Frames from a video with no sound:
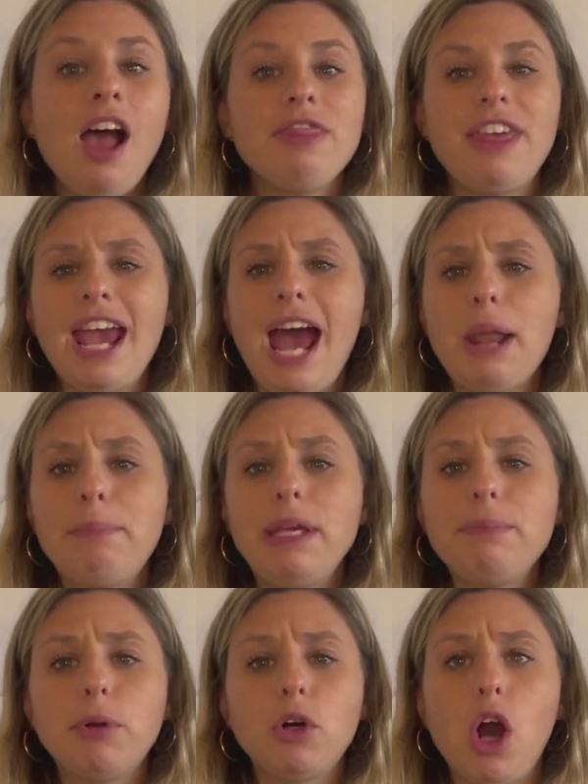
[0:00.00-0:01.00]
They had
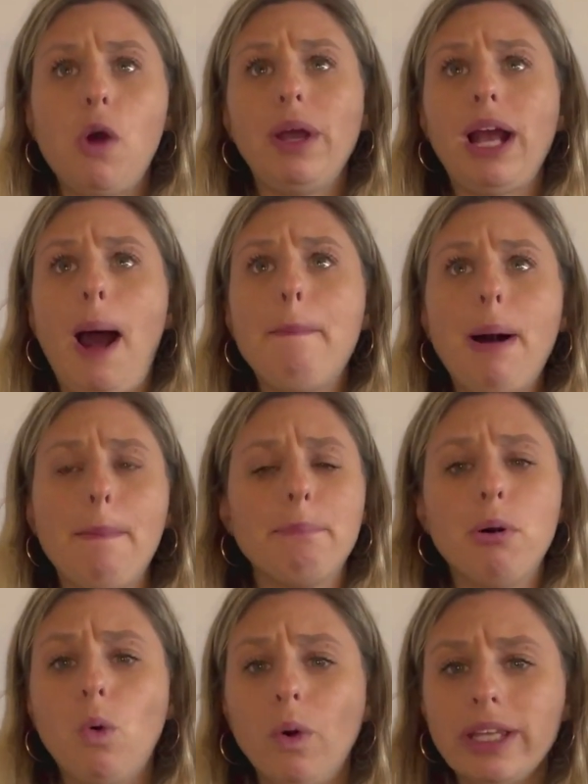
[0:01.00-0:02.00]
people going up on
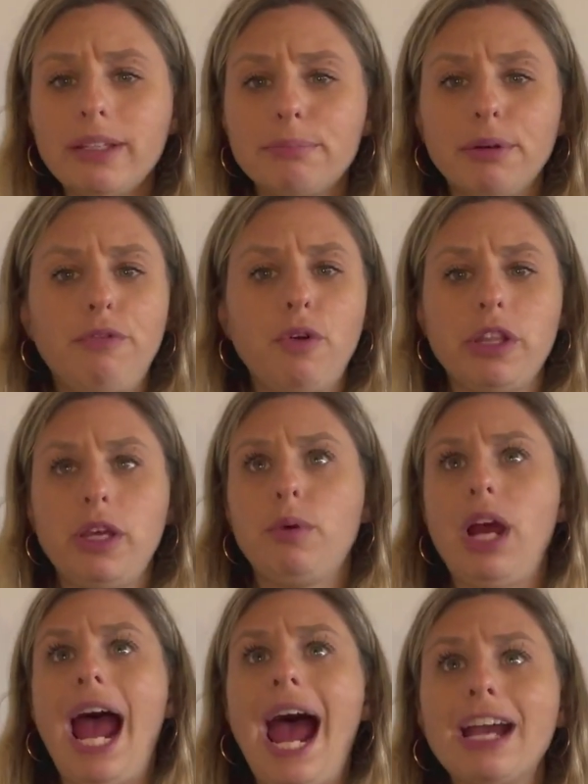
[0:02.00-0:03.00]
pointe before they
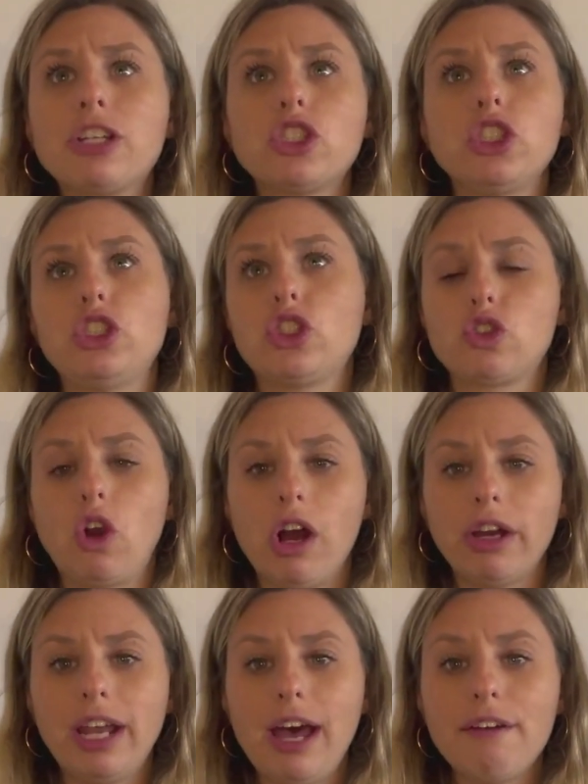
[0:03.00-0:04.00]
were actually
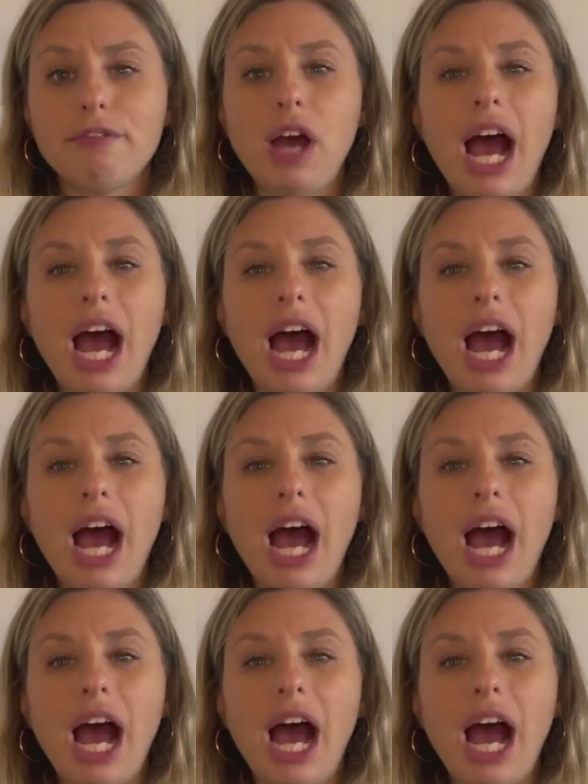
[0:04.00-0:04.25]
strong enough.